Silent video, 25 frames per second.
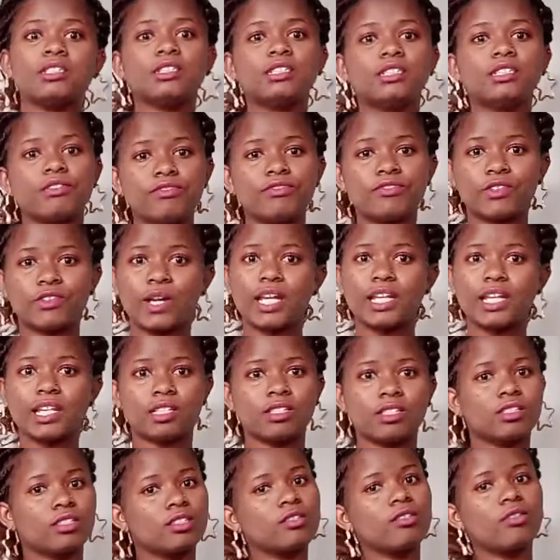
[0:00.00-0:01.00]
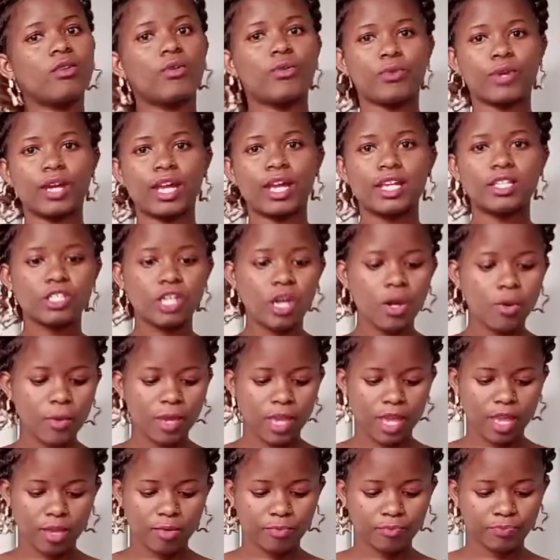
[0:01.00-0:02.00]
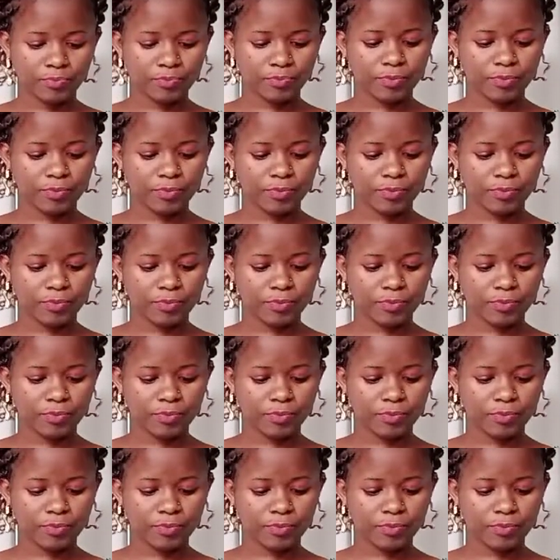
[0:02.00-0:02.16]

just avoid it right away.